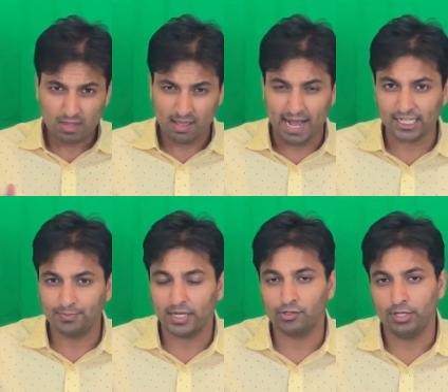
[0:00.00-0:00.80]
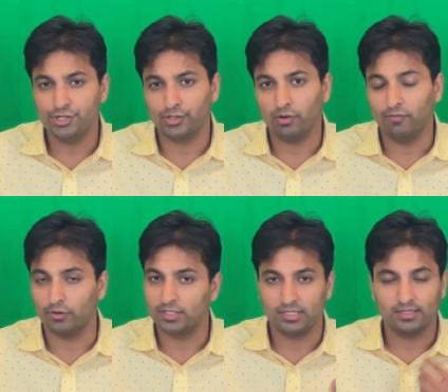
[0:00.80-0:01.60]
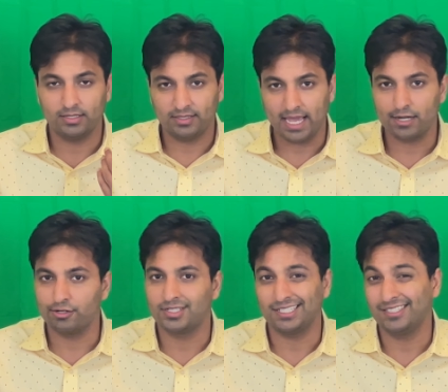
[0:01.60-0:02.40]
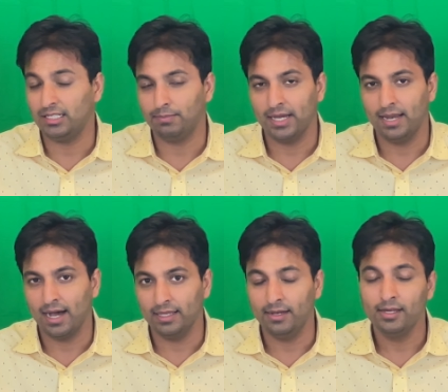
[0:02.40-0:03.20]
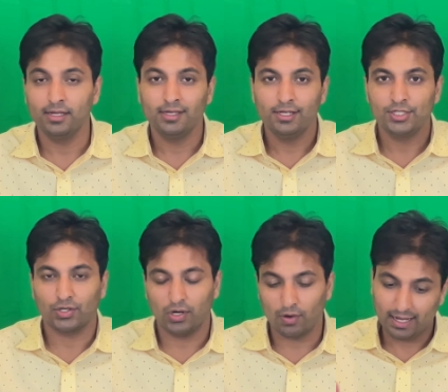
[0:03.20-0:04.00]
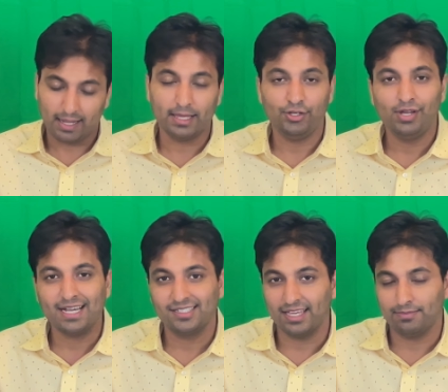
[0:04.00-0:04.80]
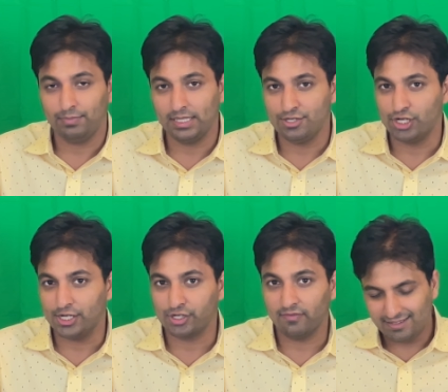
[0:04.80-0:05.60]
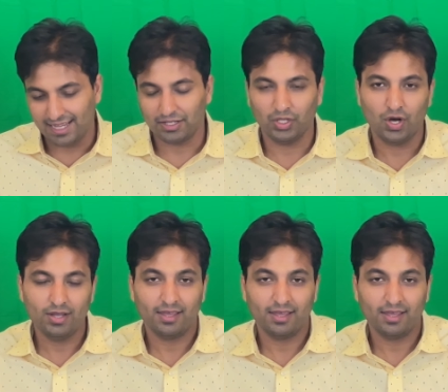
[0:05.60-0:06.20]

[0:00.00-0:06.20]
aspect ratio versus the standard 16:9. So I'll let you guys be the judge of it. Take a look,